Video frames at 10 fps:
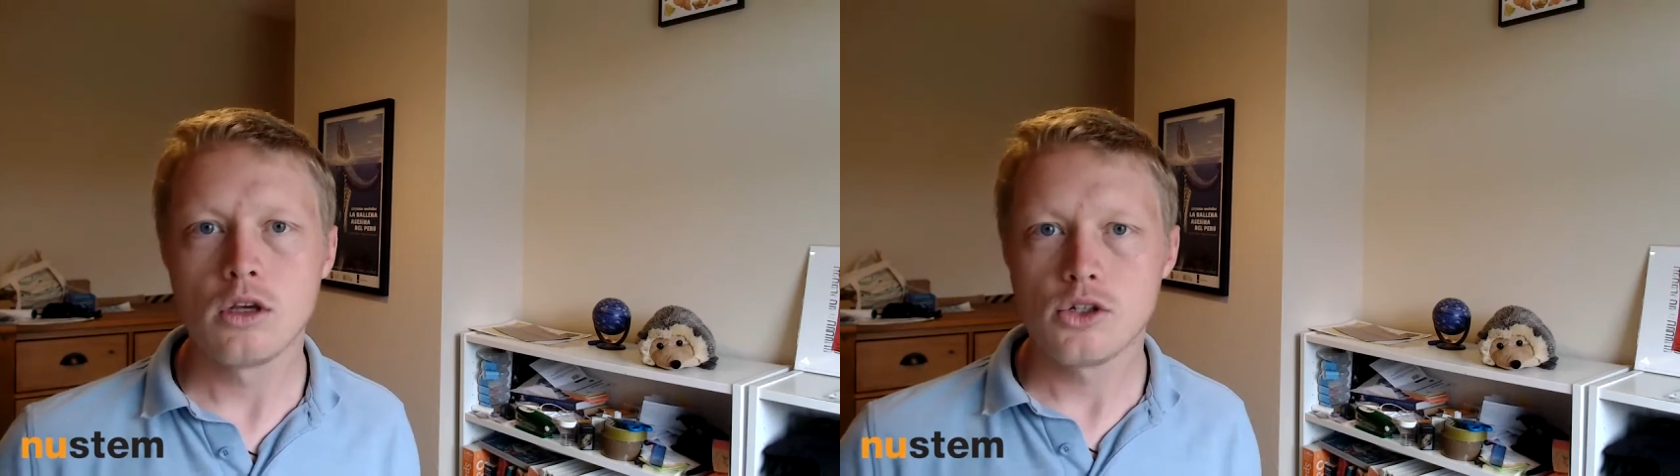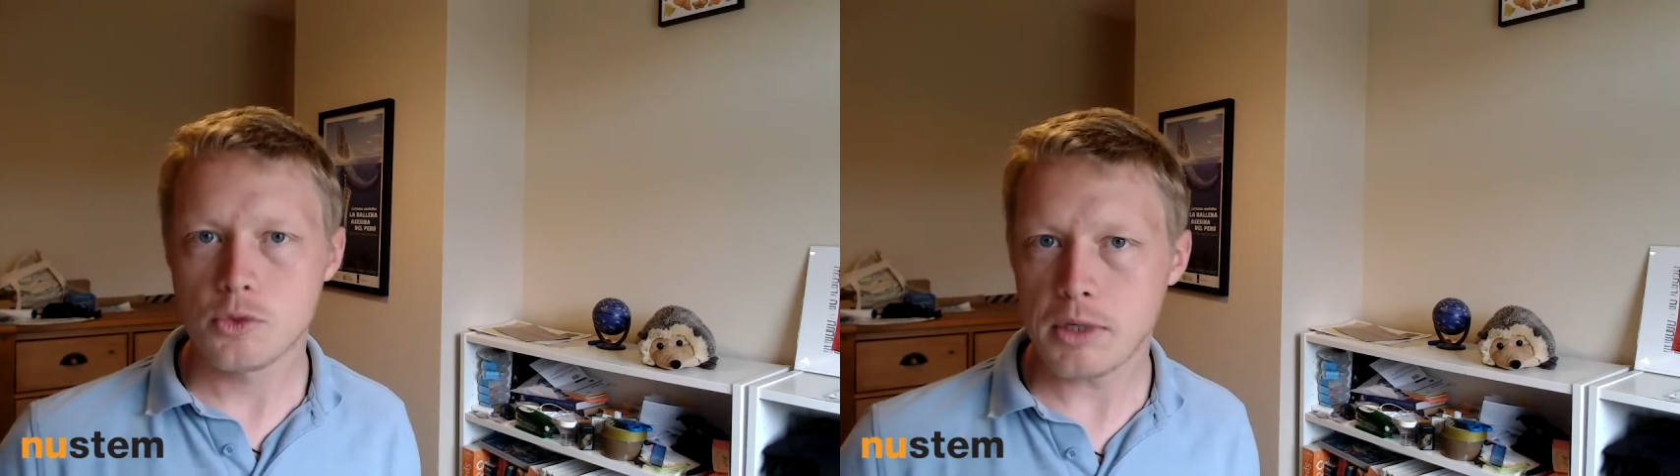
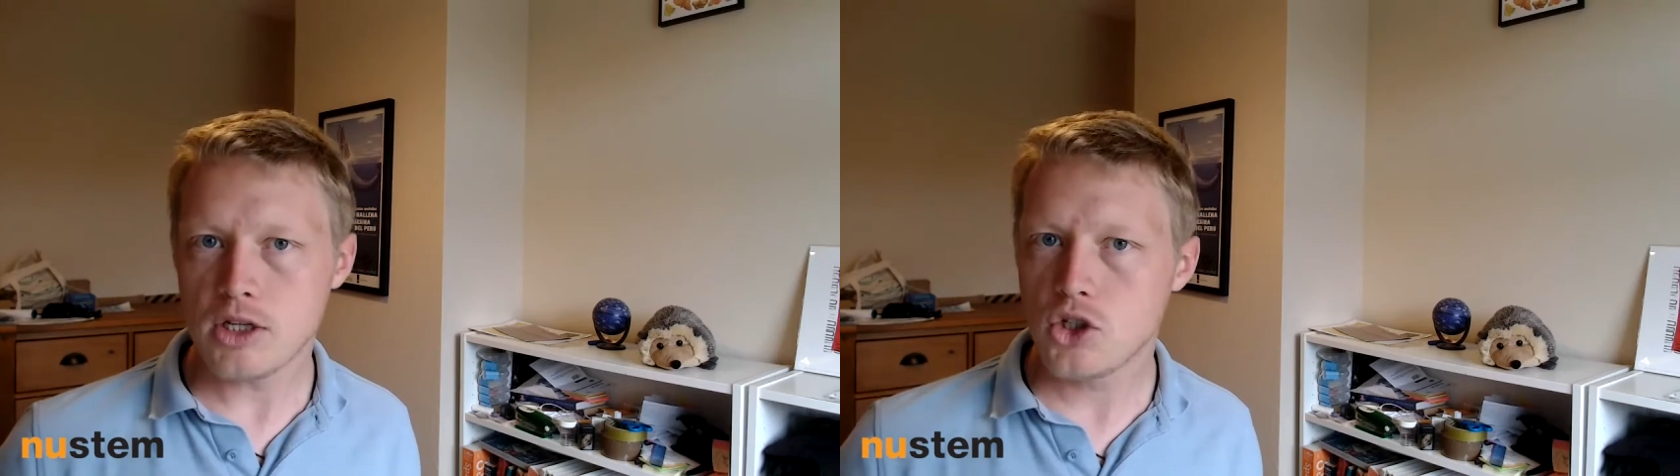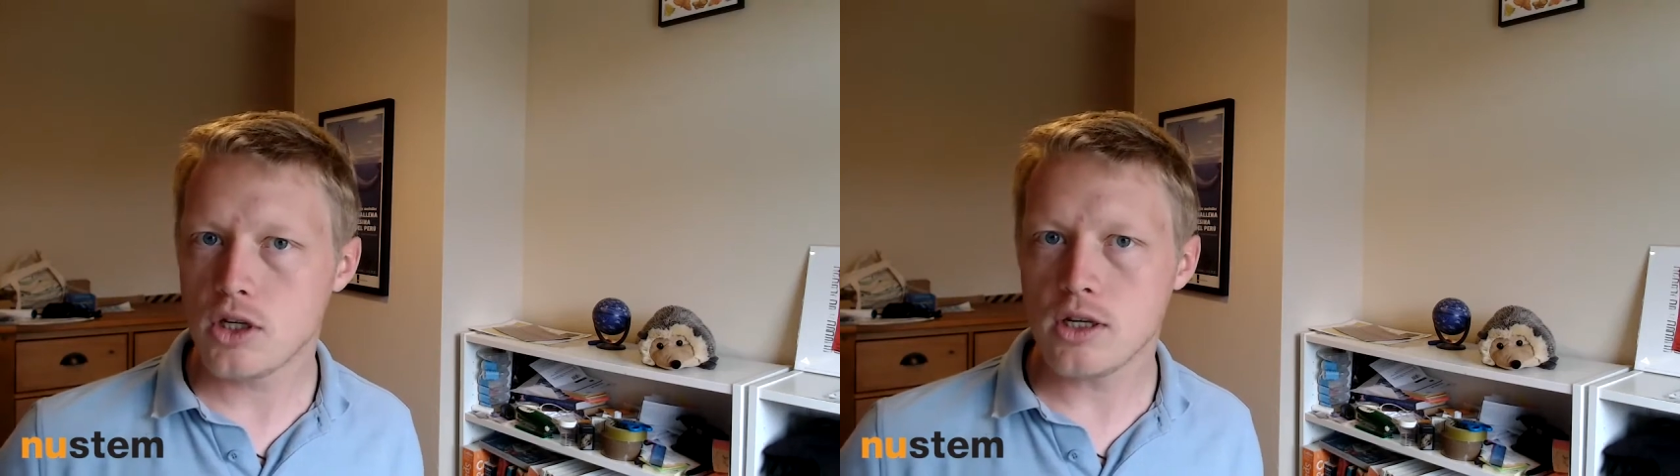
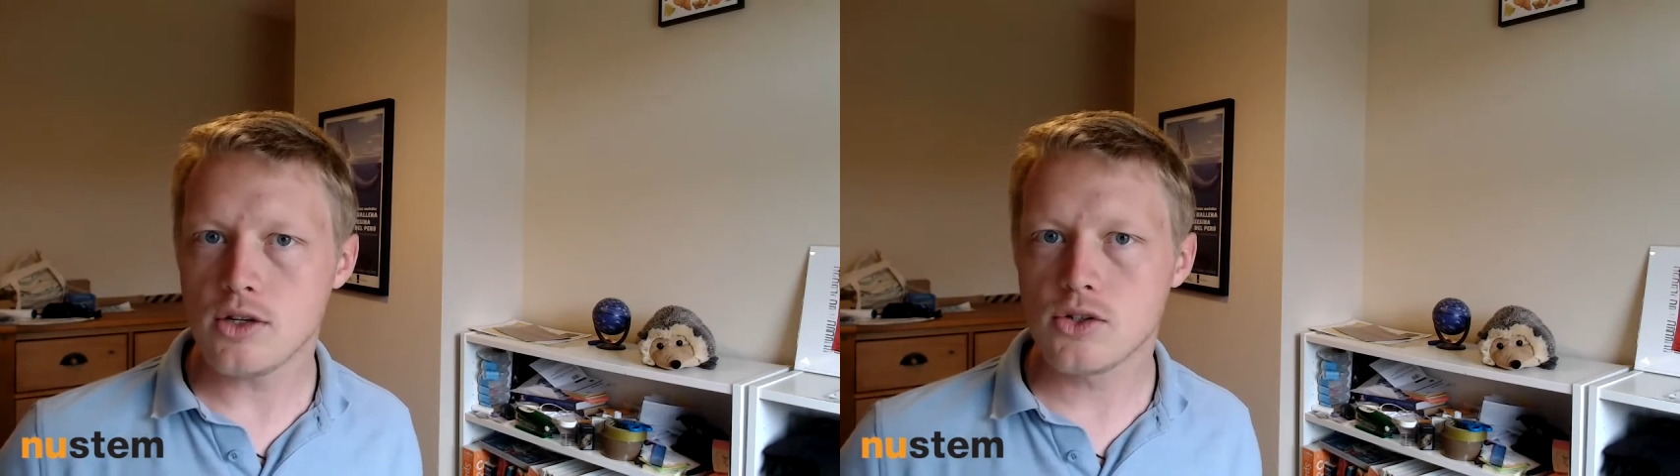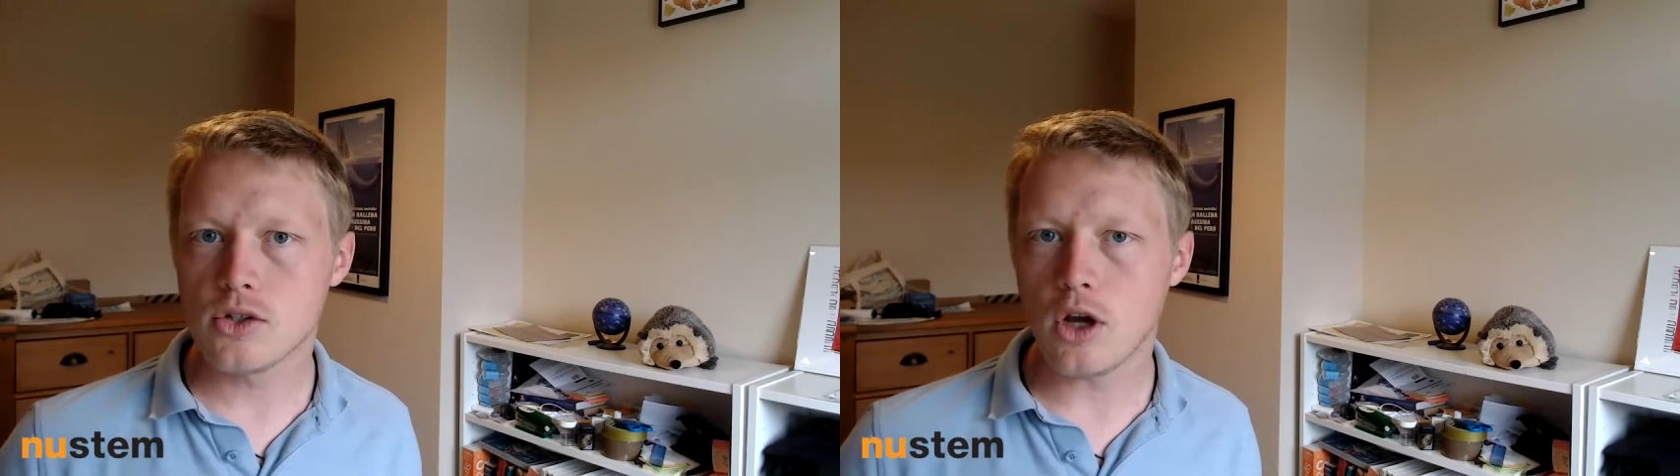
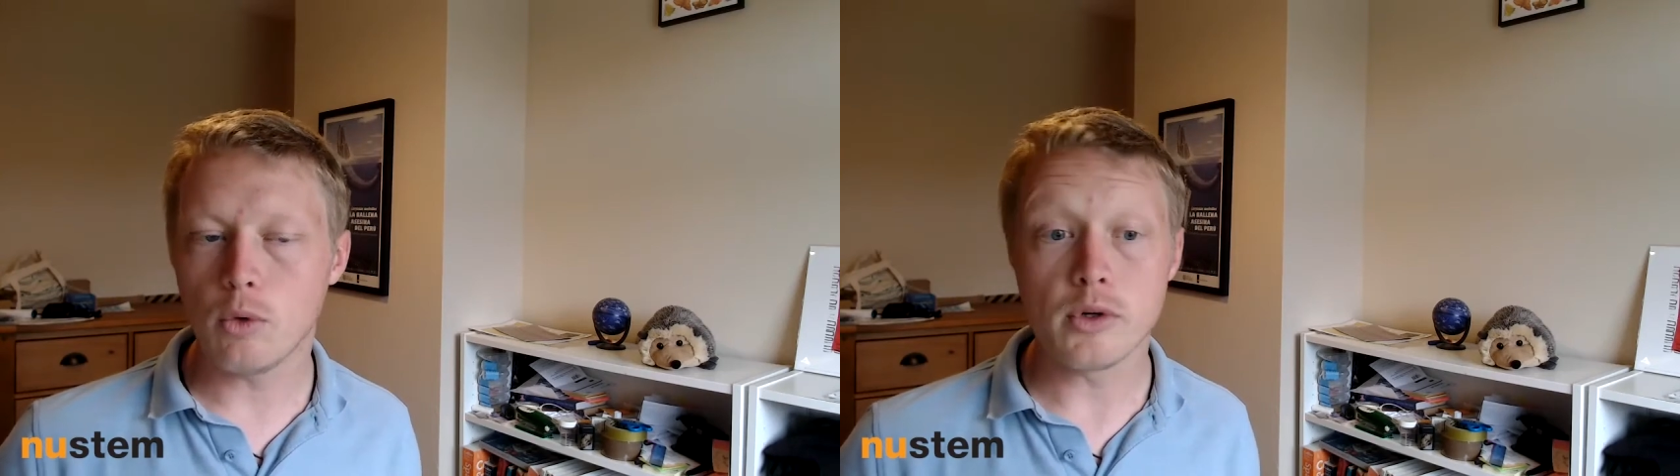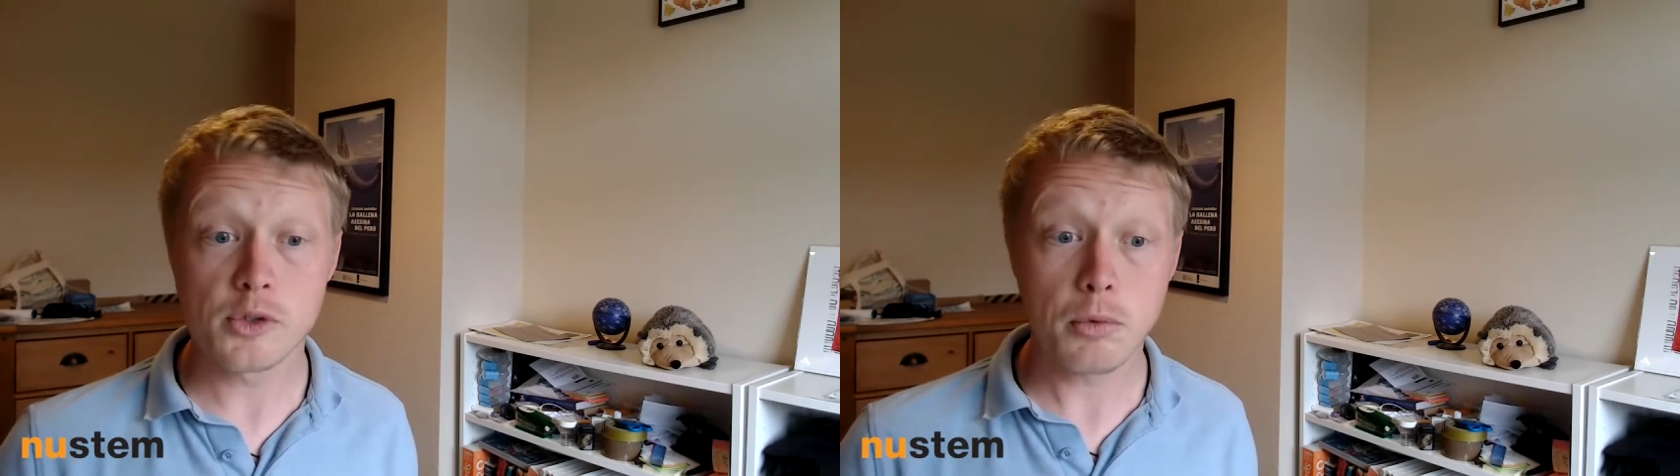species are
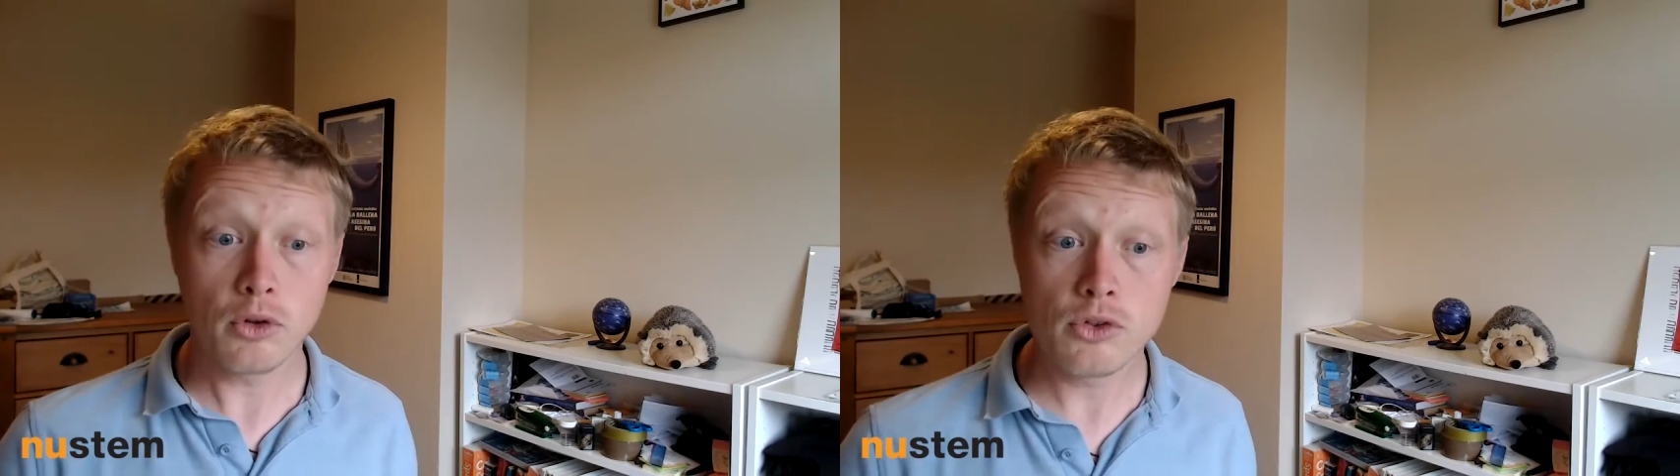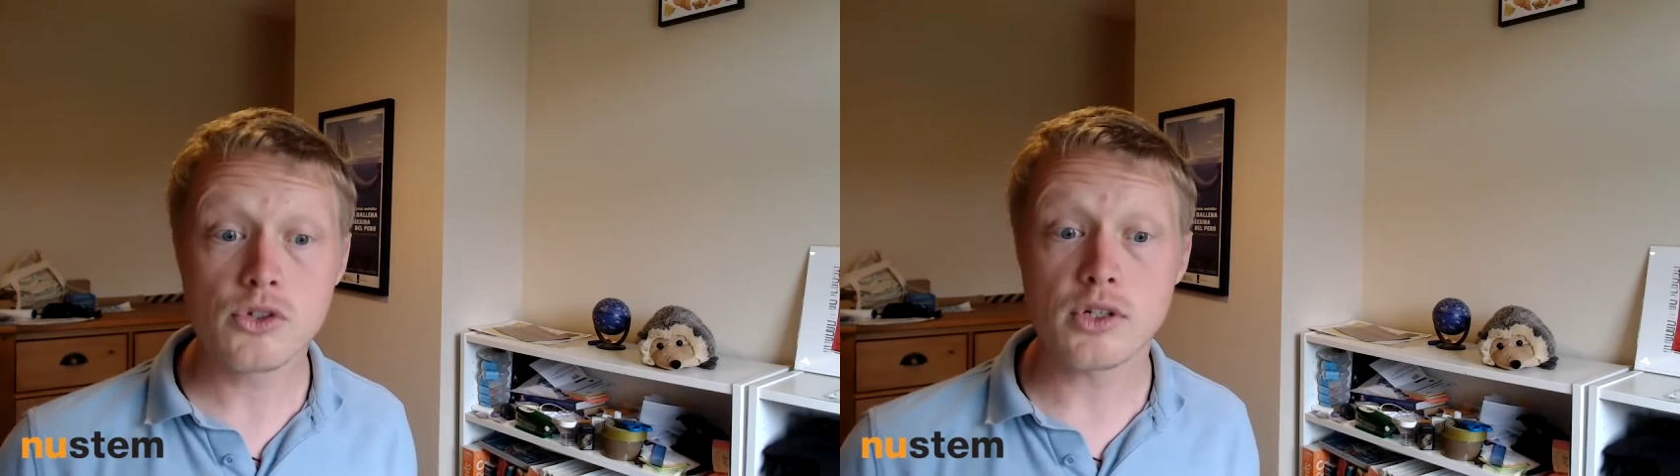
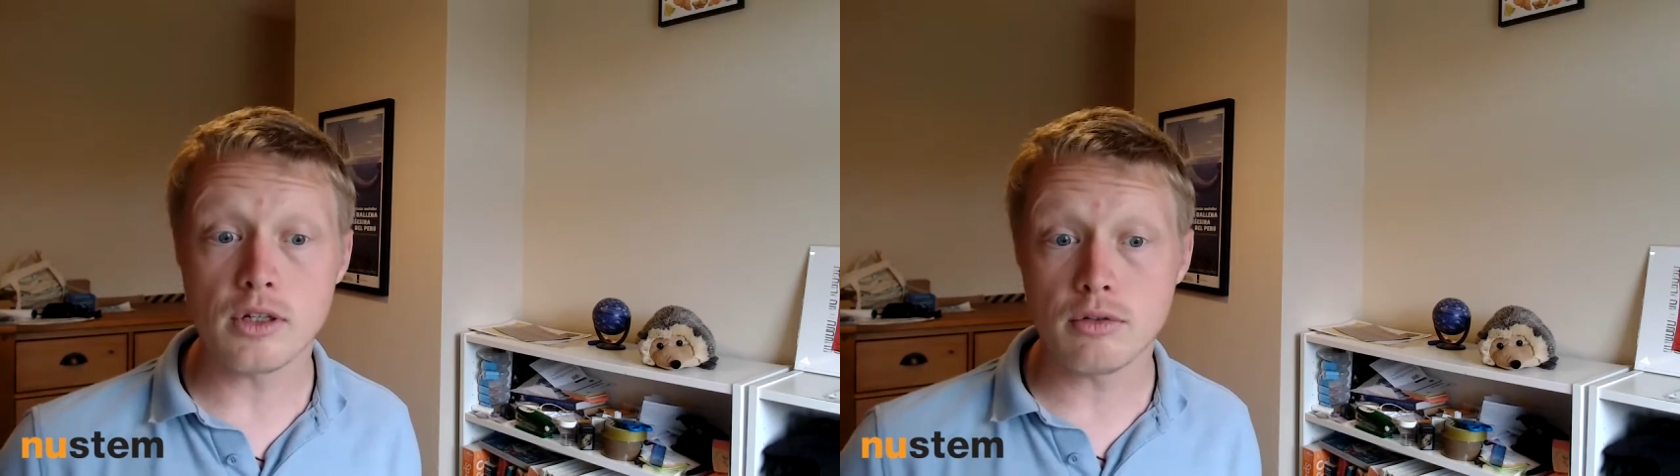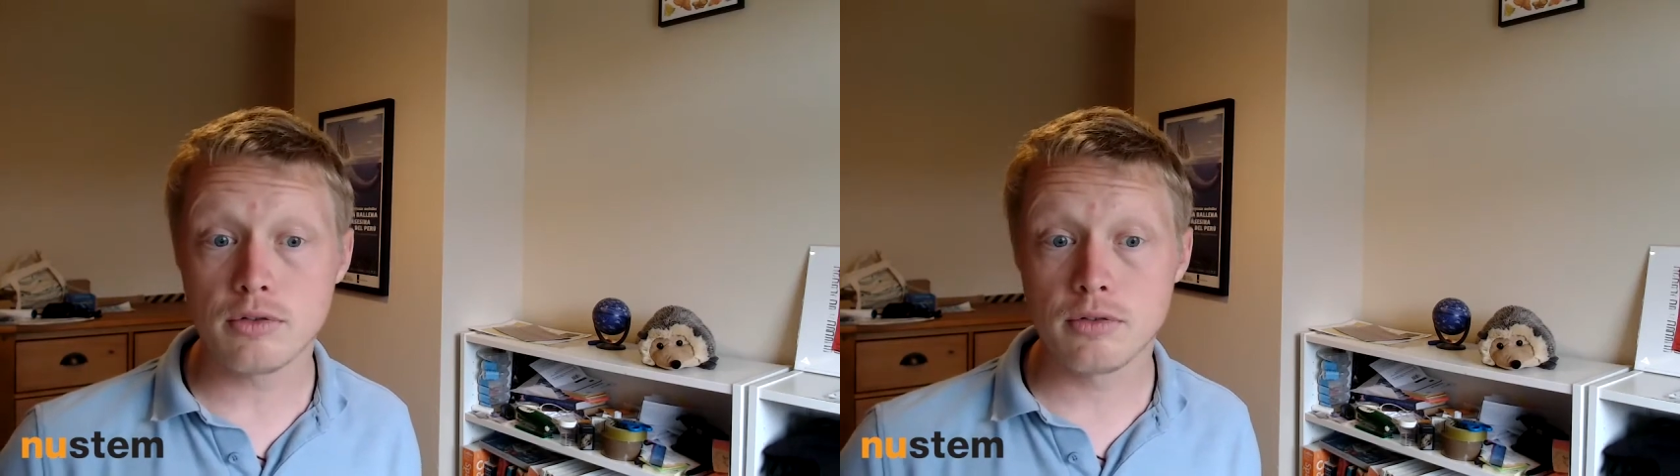
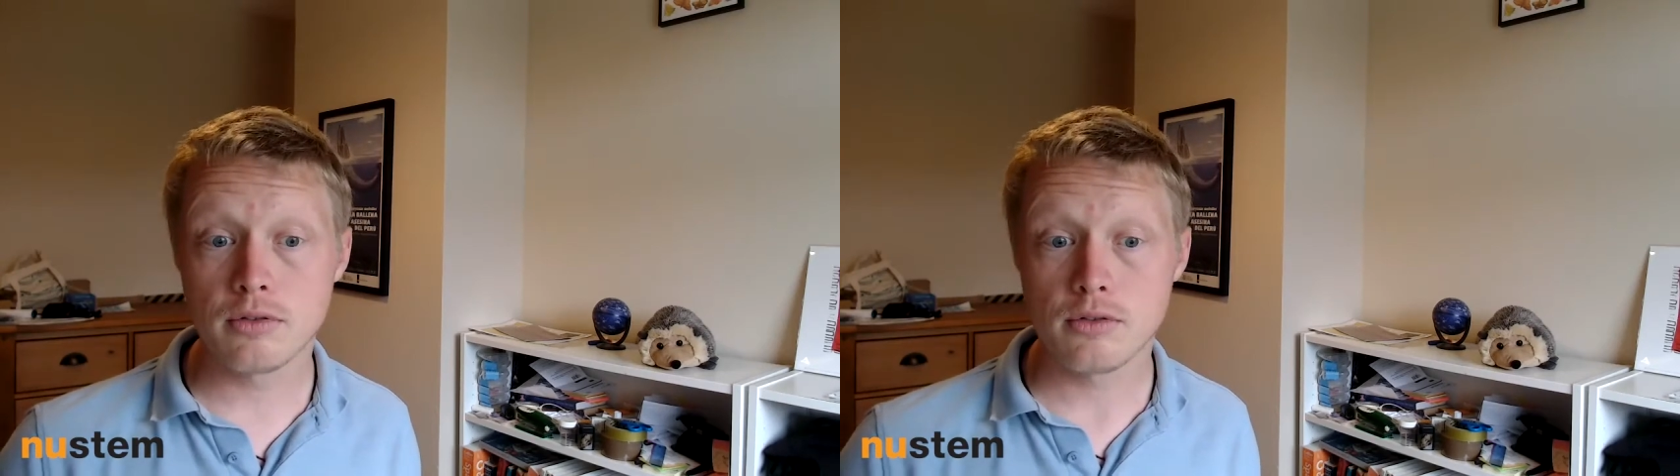responsive